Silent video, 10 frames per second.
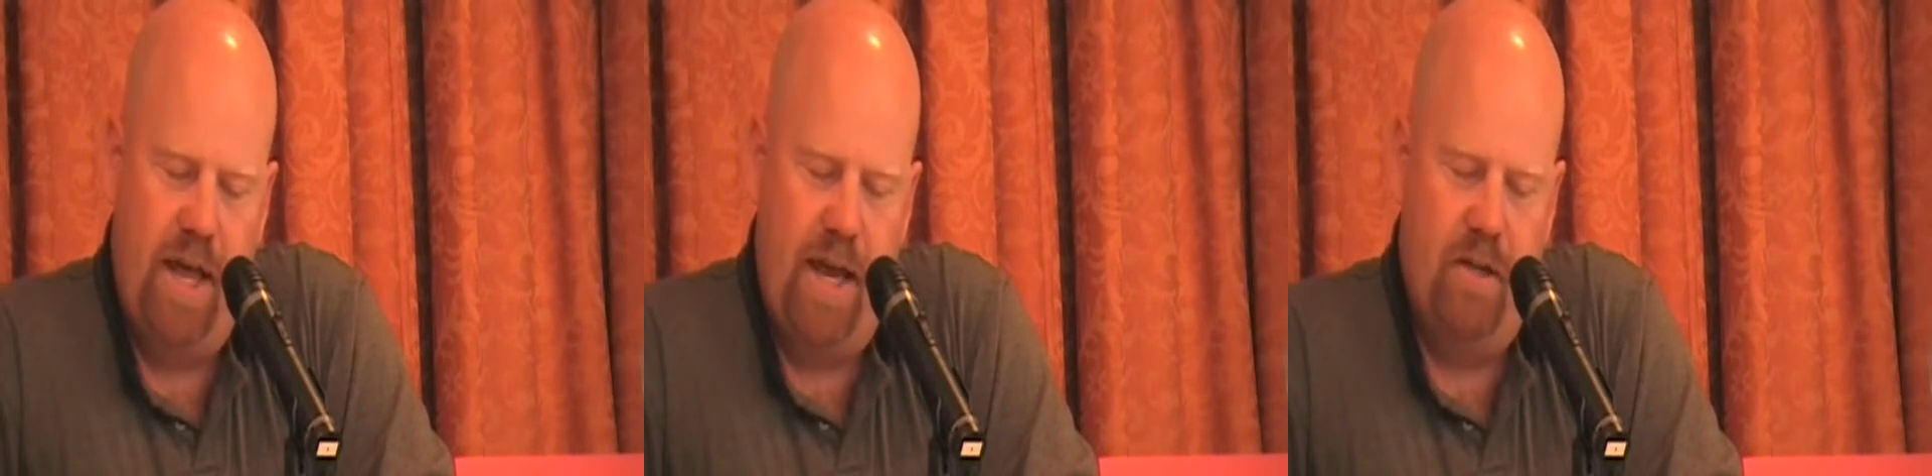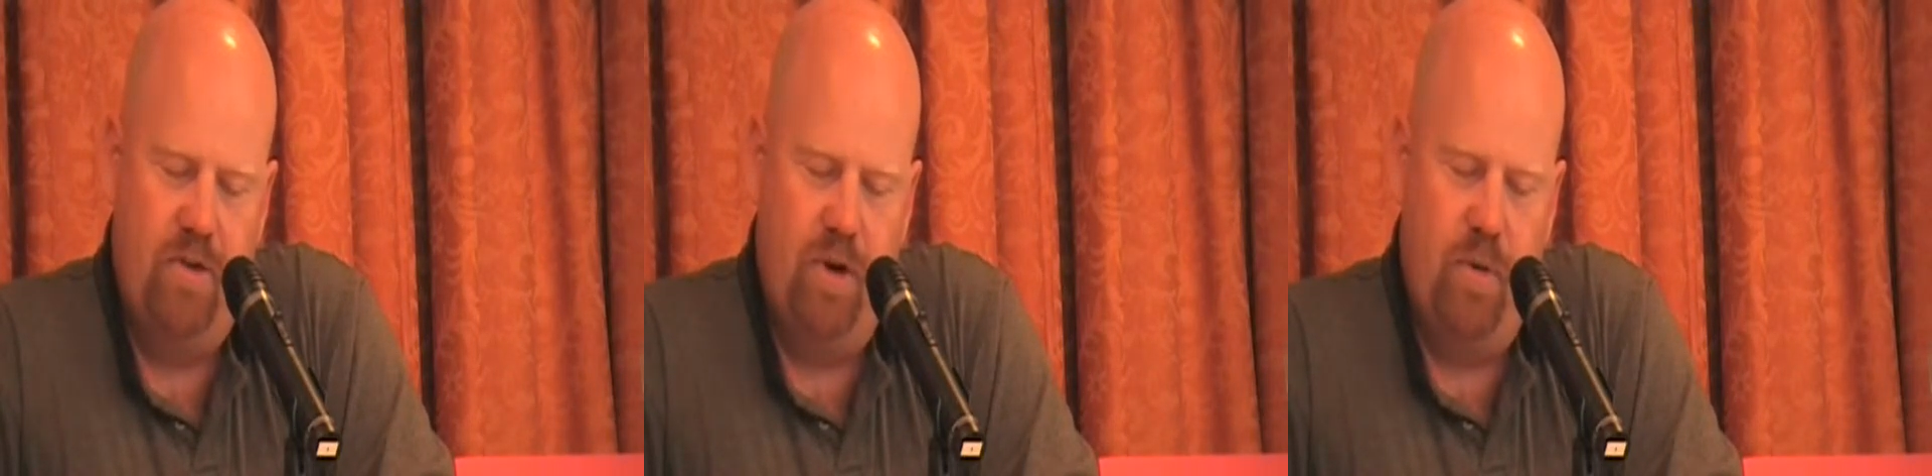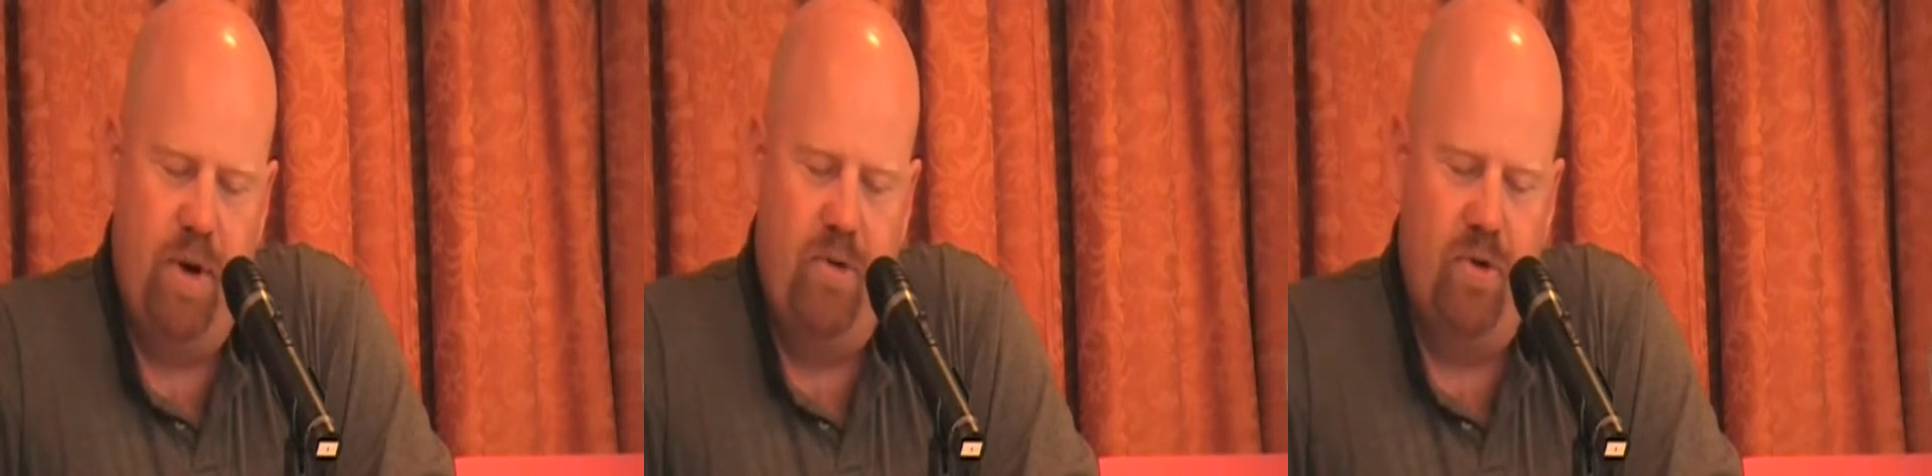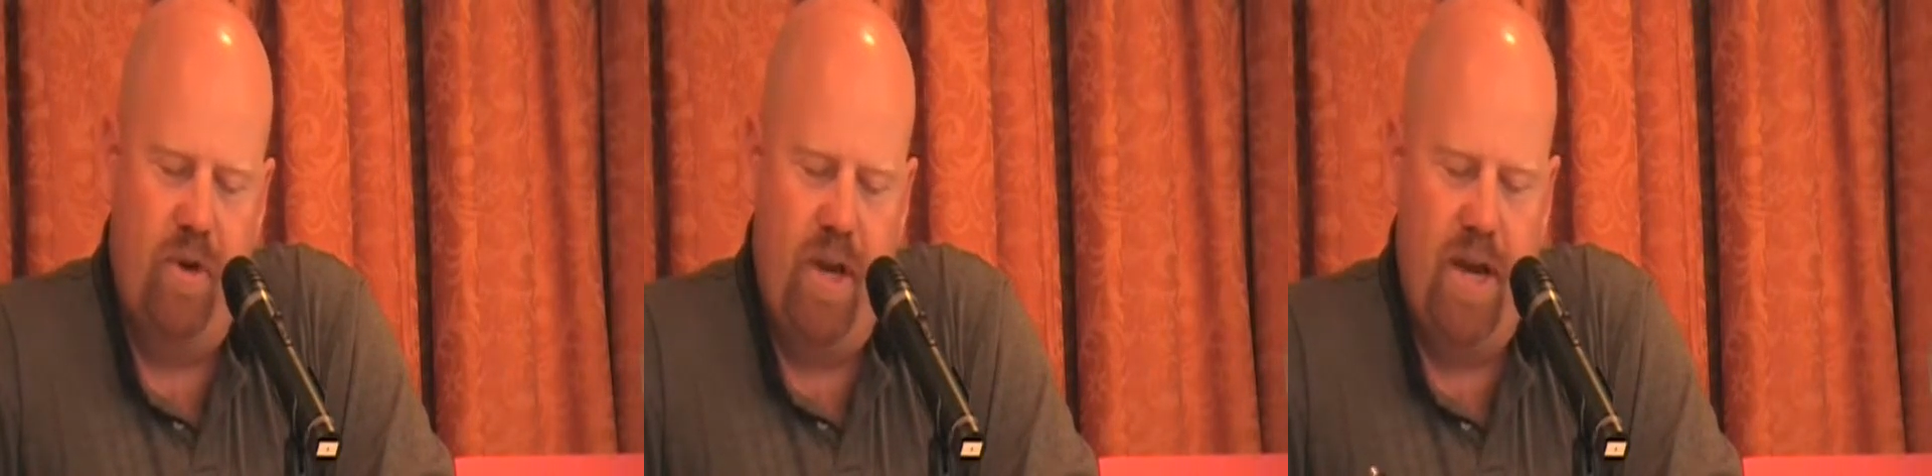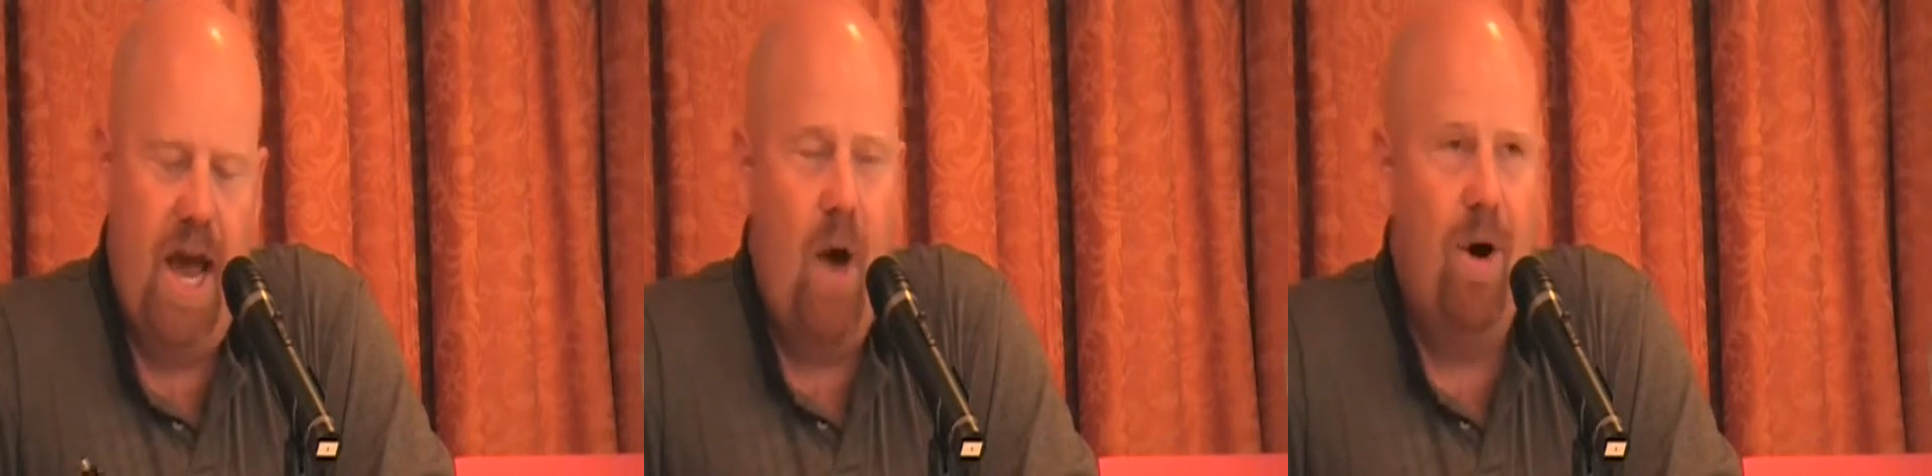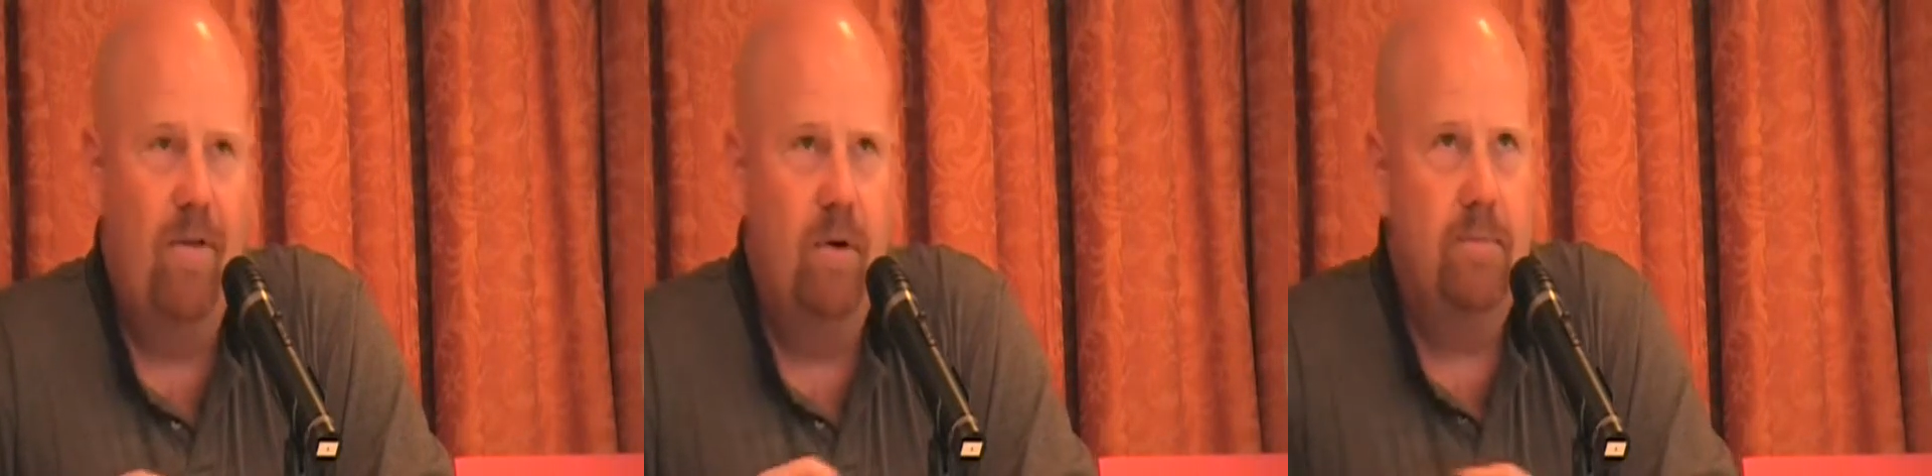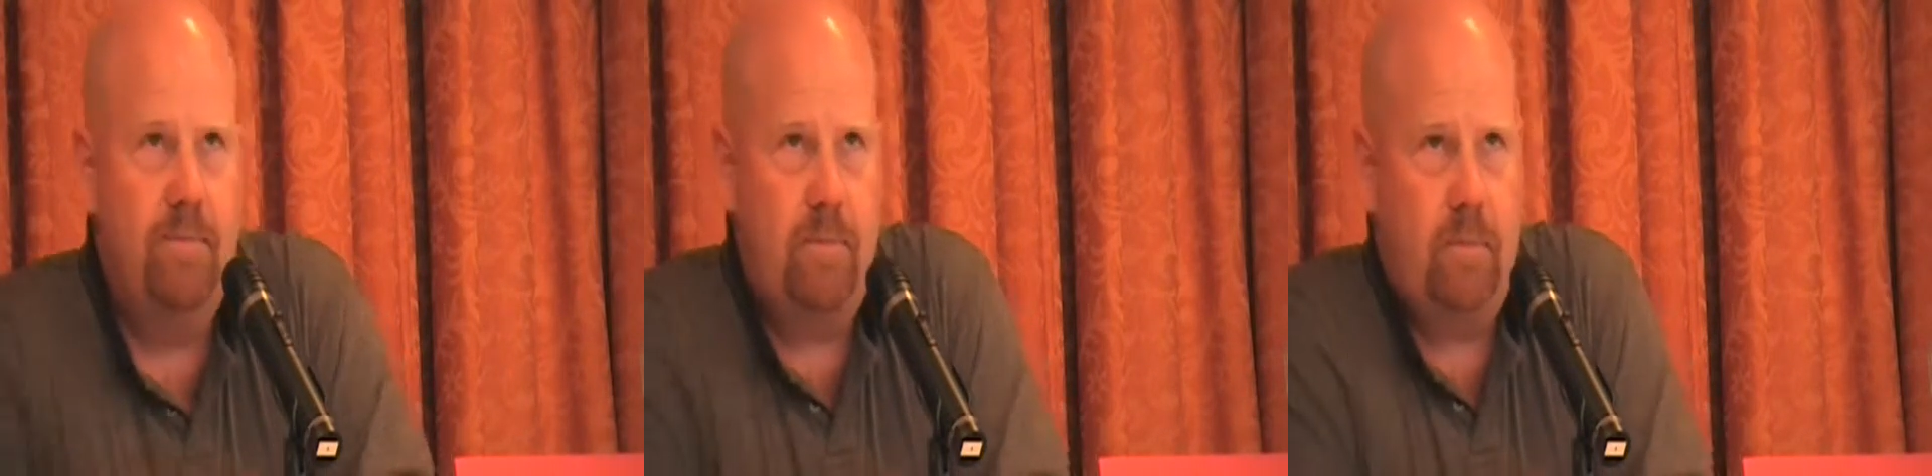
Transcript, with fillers: lands here in Pennsylvania. However,